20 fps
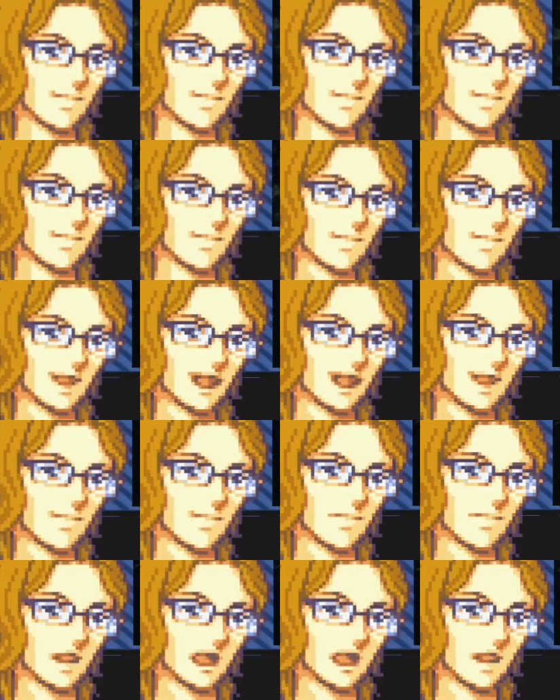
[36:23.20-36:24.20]
Okay,
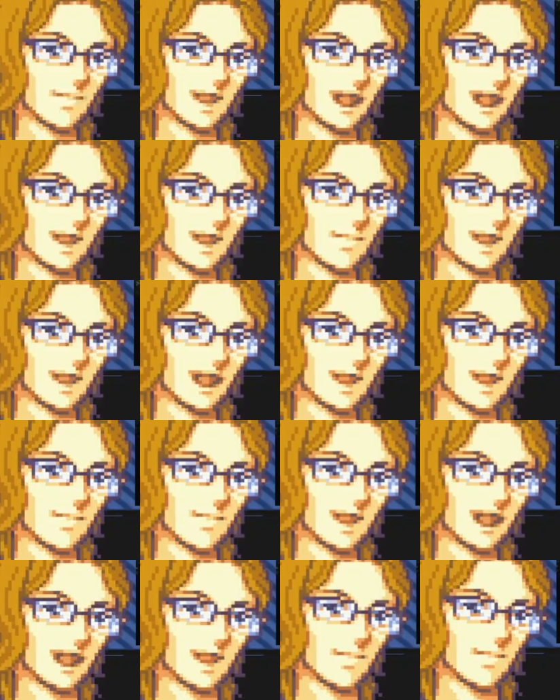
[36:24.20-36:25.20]
maybe that indicator
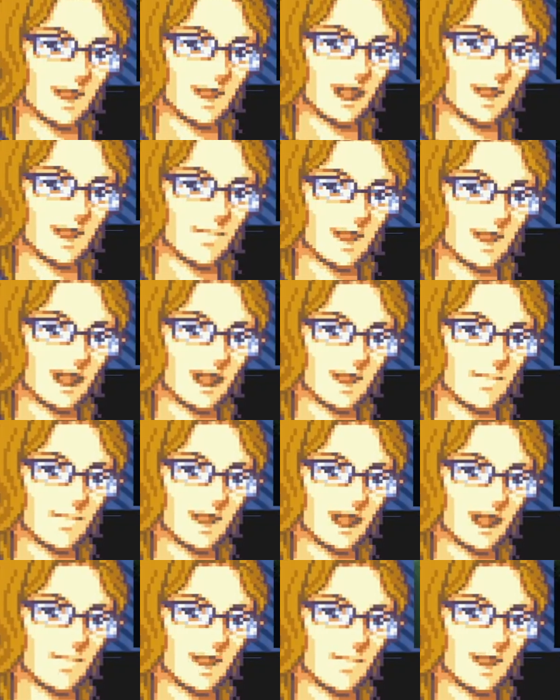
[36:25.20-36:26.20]
isn't saying,
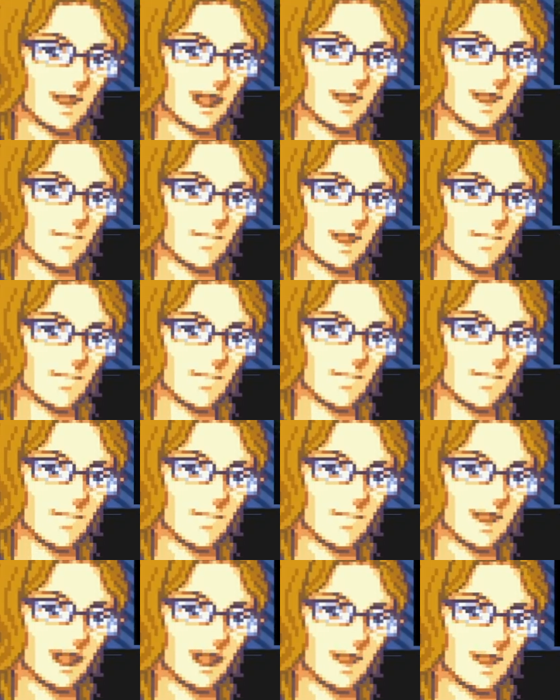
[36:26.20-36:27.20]
like...
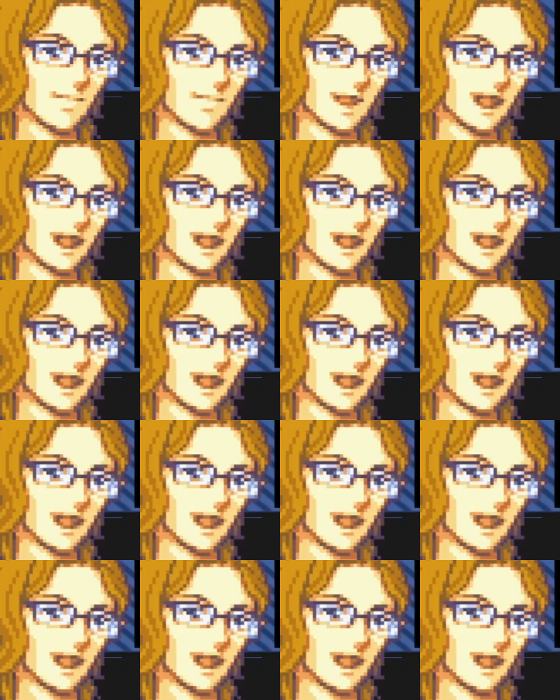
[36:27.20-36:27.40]
Oh, hello.